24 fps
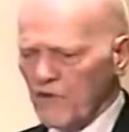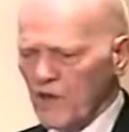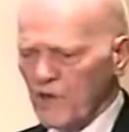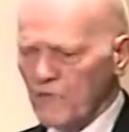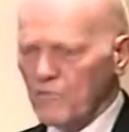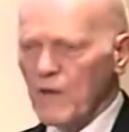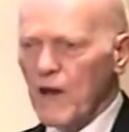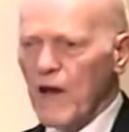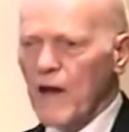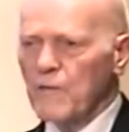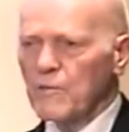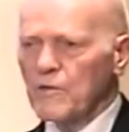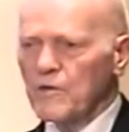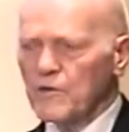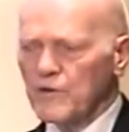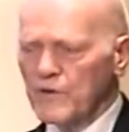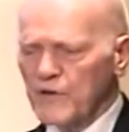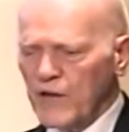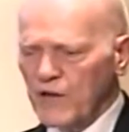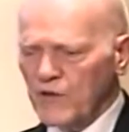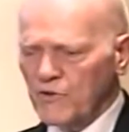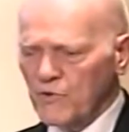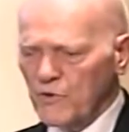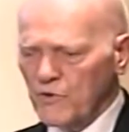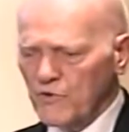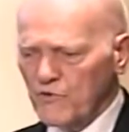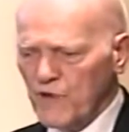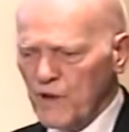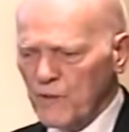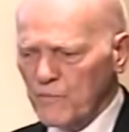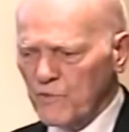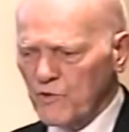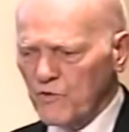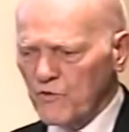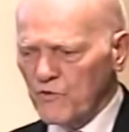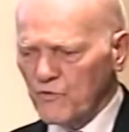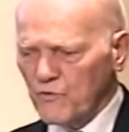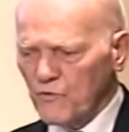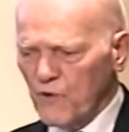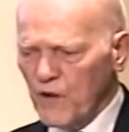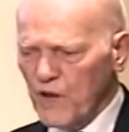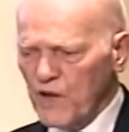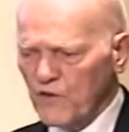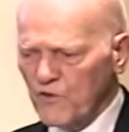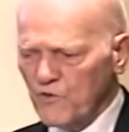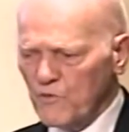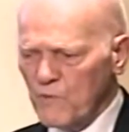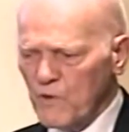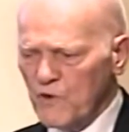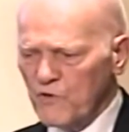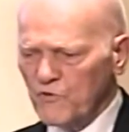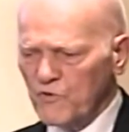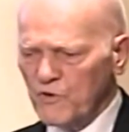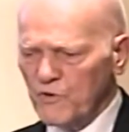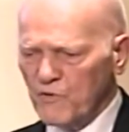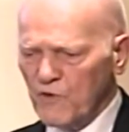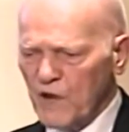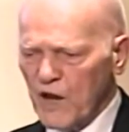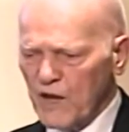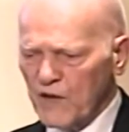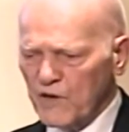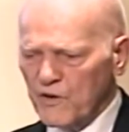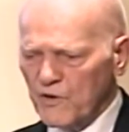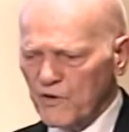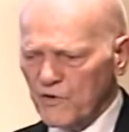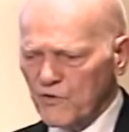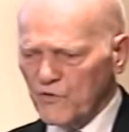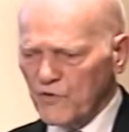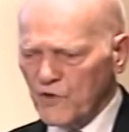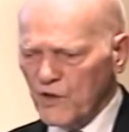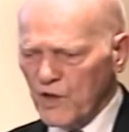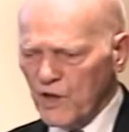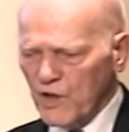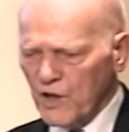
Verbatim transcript: James Bible and the textus receptus, great is the mystery of godliness,